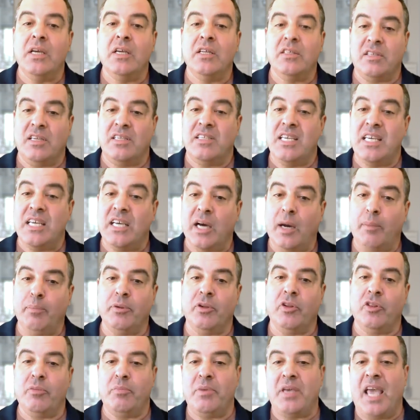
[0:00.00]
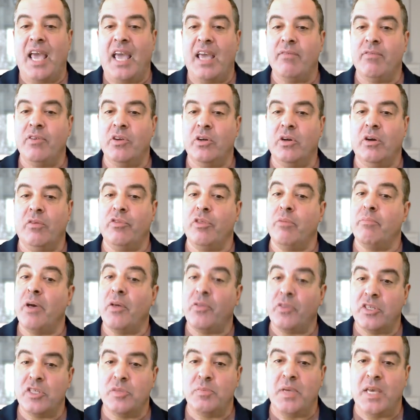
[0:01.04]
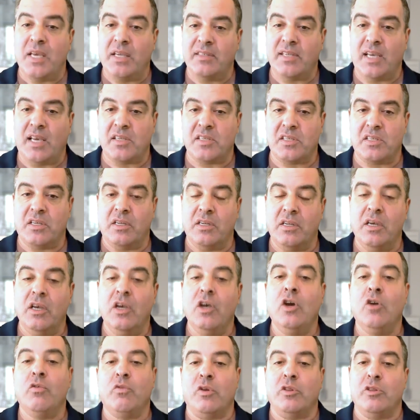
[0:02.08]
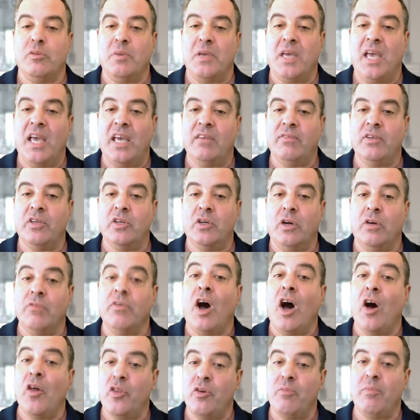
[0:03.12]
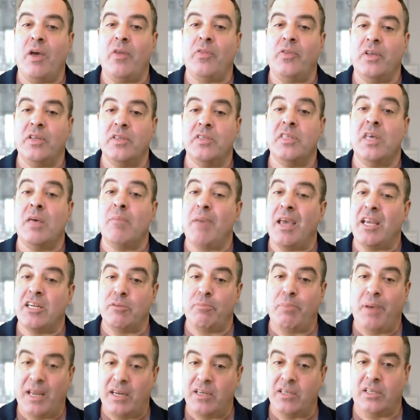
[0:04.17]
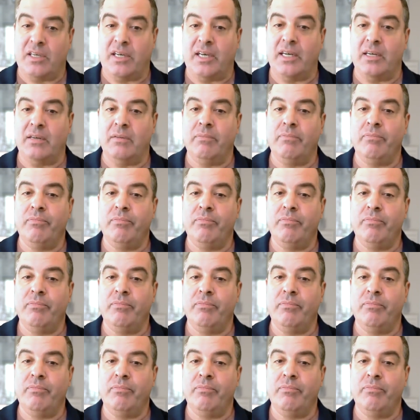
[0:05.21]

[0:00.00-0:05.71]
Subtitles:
to decouple the behavior of the methods being tested from the behavior of other methods they may depend on.